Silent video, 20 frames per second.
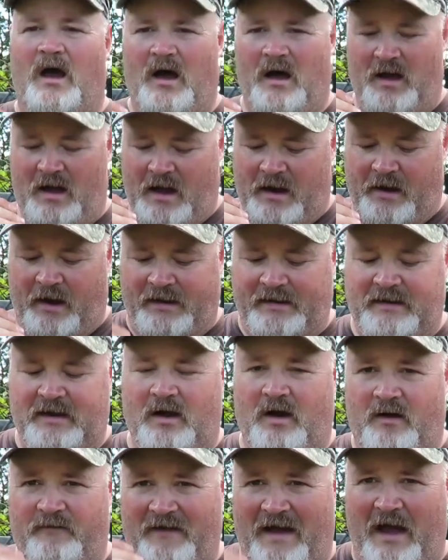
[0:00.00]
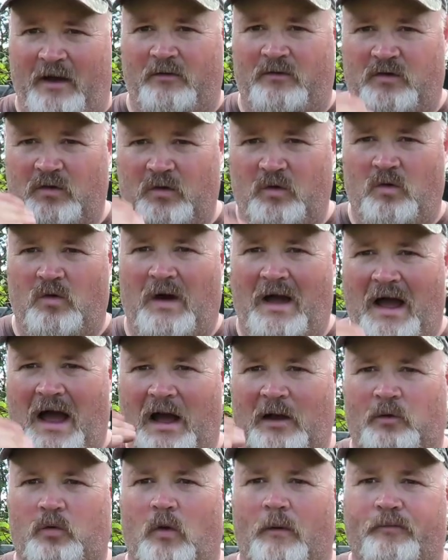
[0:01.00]
an idea of how
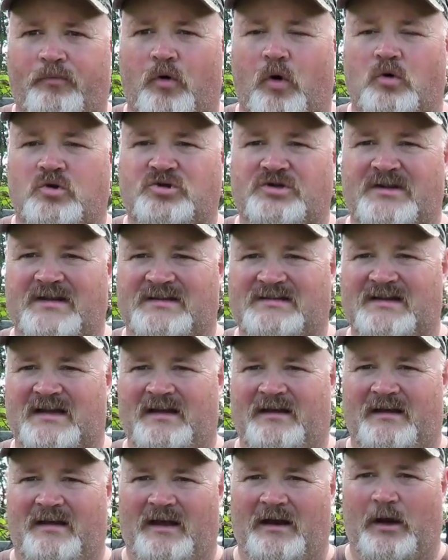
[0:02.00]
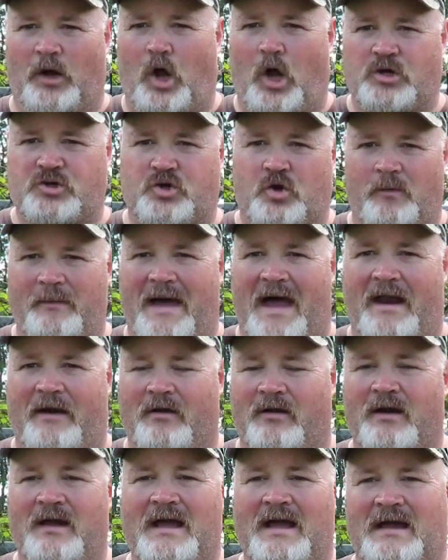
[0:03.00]
to approach this in a logical
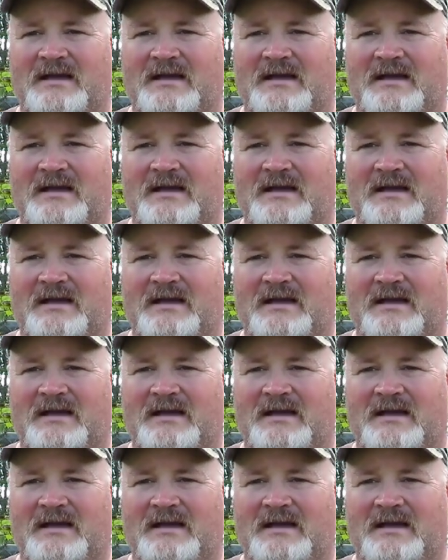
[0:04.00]
manner